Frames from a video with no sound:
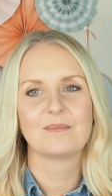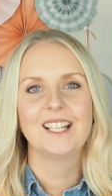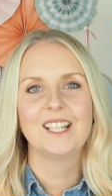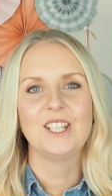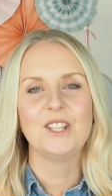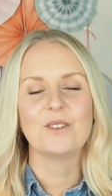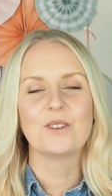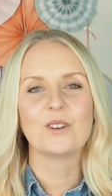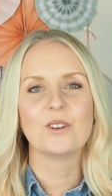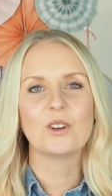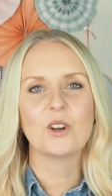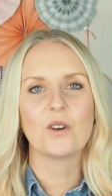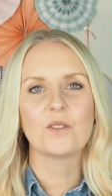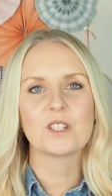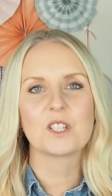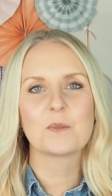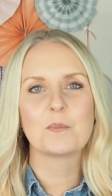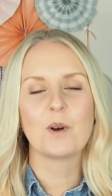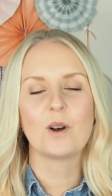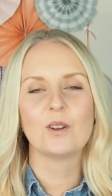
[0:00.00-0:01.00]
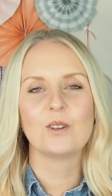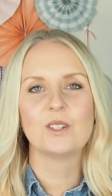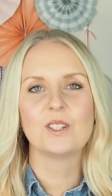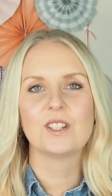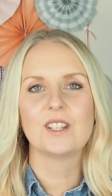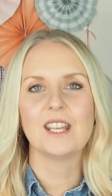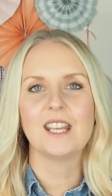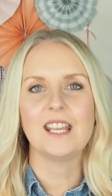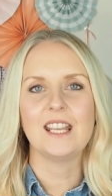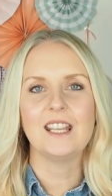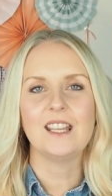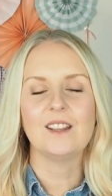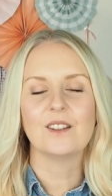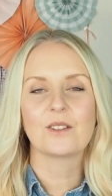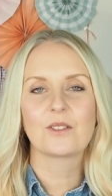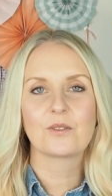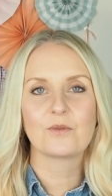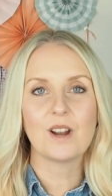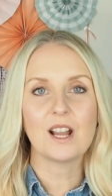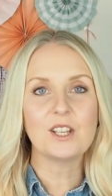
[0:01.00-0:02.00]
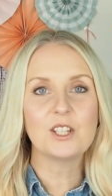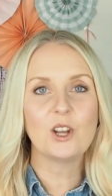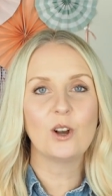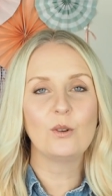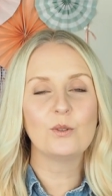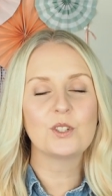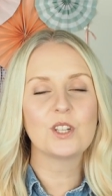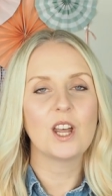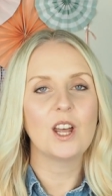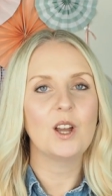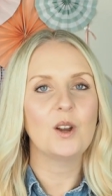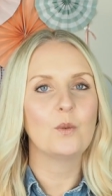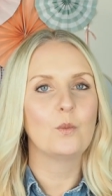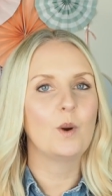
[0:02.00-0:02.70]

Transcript: You can correspond the thread holder